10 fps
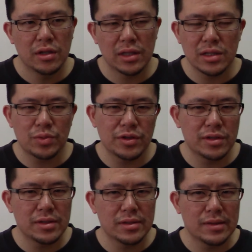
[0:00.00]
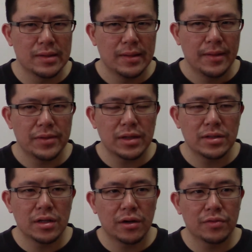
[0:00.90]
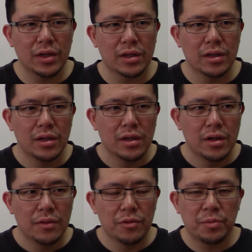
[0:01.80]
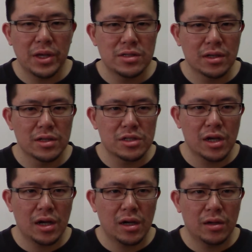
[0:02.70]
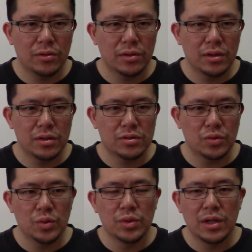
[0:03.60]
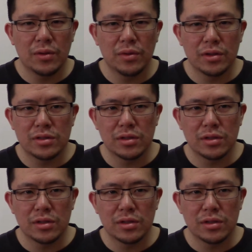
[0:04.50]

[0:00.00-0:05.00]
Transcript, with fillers: Like this one, the, the idea of like replacing a child, so you would never,